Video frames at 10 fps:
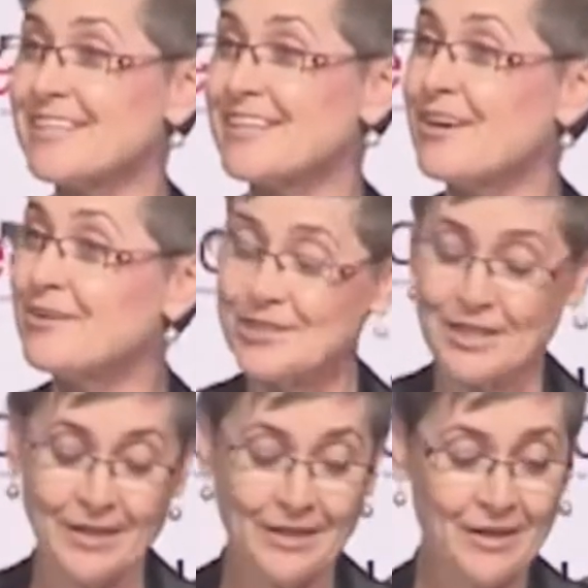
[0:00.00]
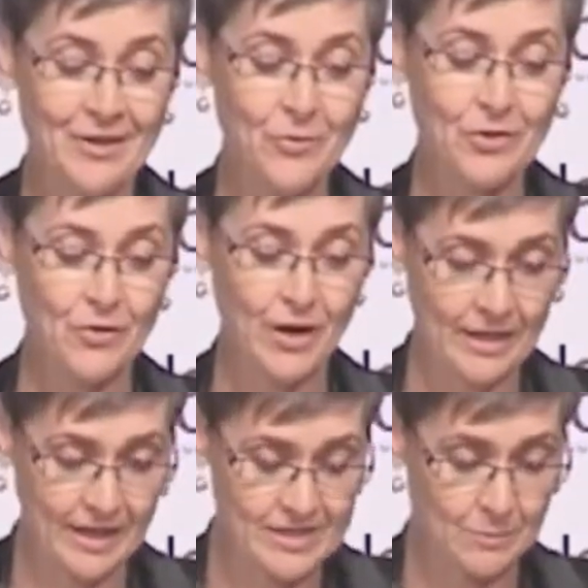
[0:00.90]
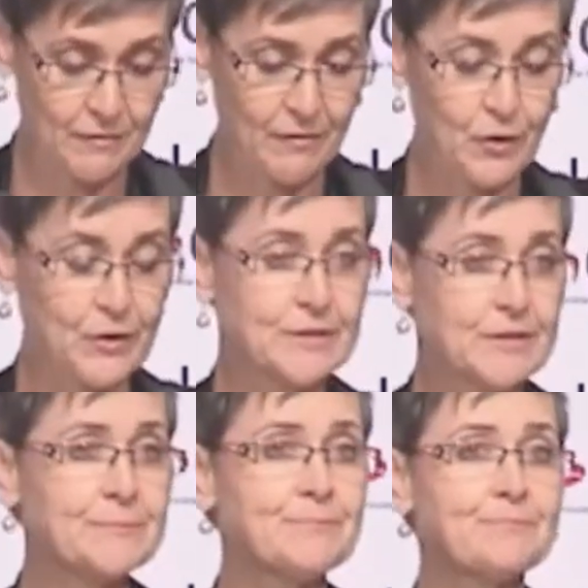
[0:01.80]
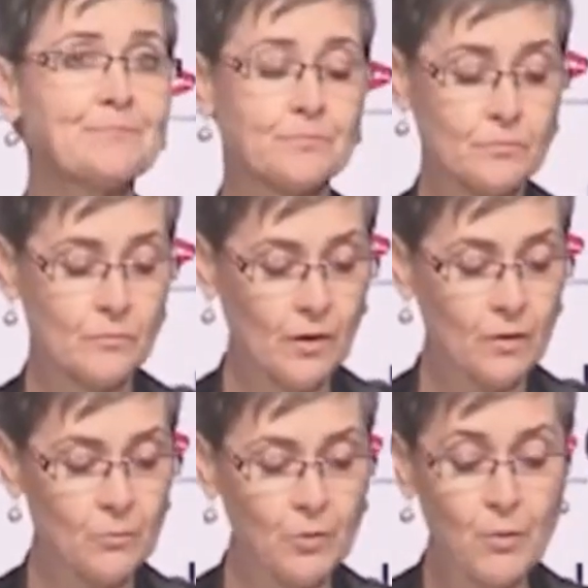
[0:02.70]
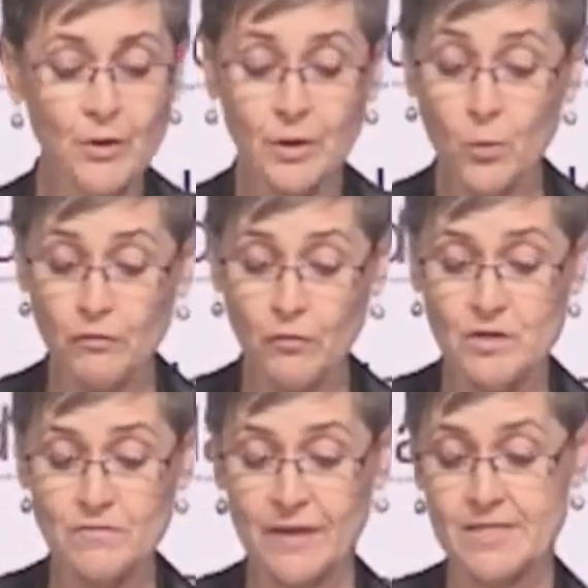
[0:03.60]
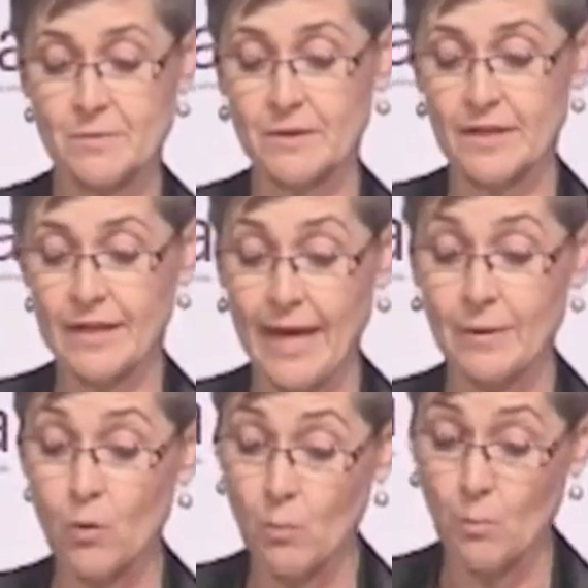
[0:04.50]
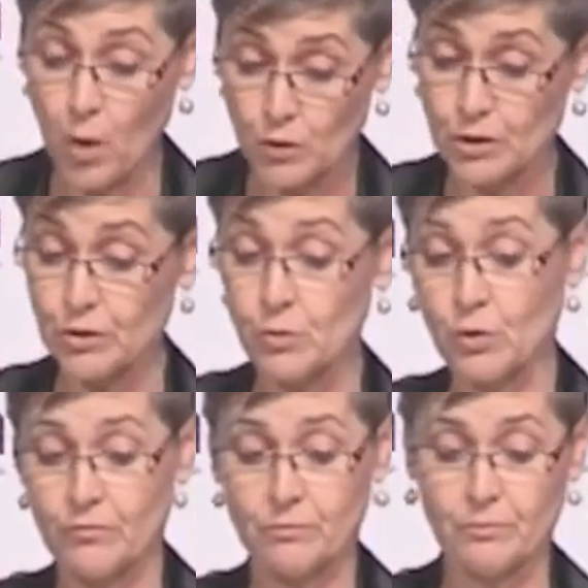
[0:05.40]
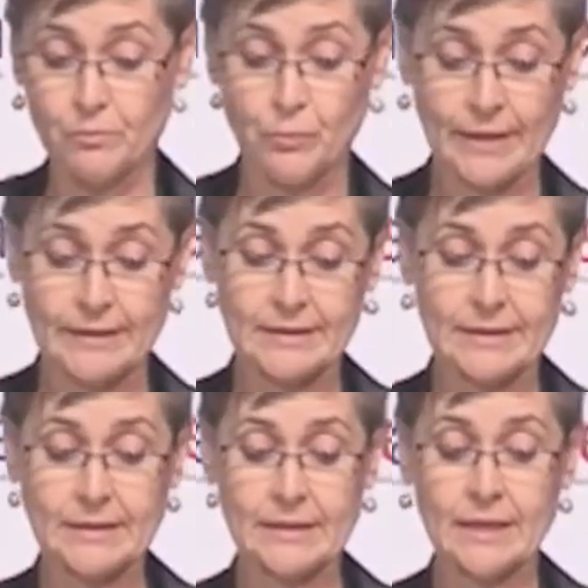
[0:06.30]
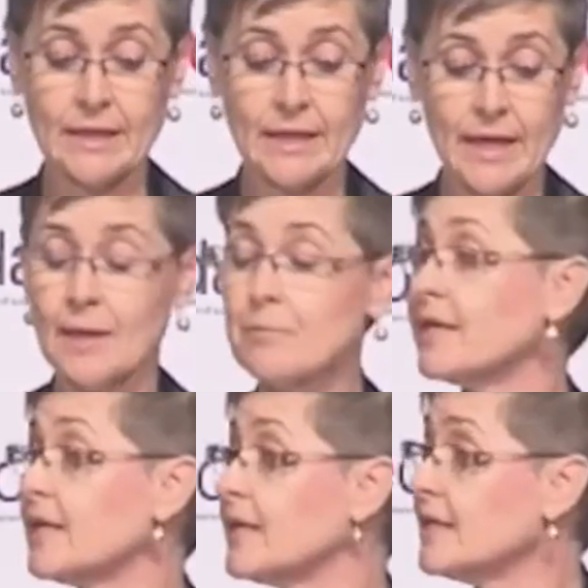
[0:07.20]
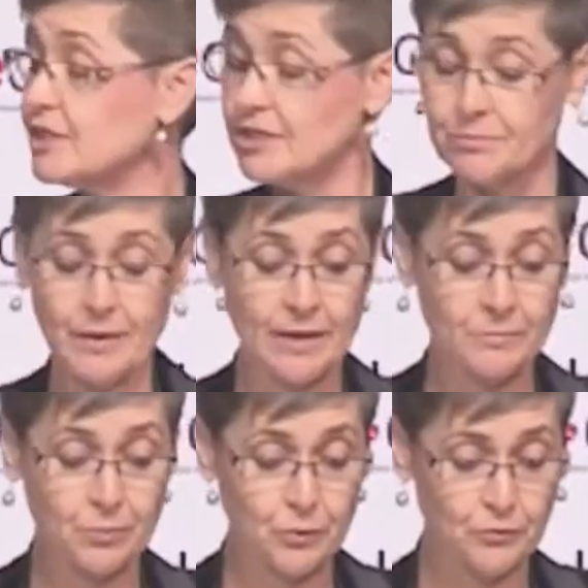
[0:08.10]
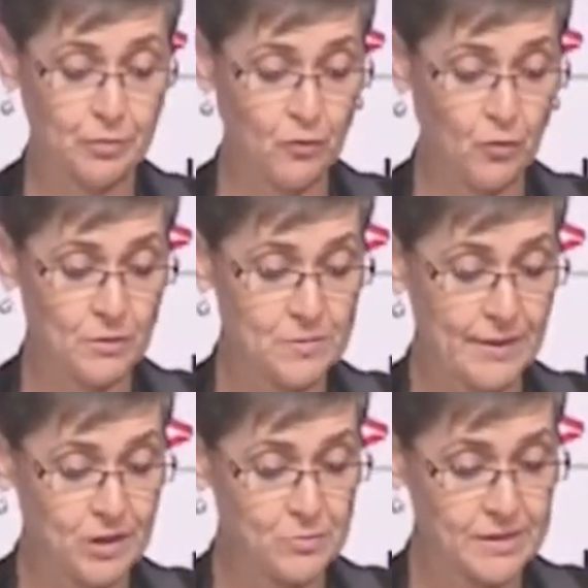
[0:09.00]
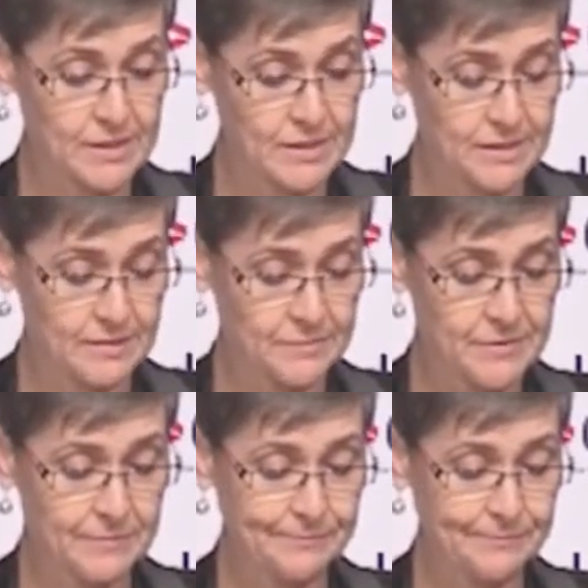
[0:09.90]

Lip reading: culture with greater customer focus, promoting workforce flexibility and more modern work practices, and better leadership and improved performance management systems.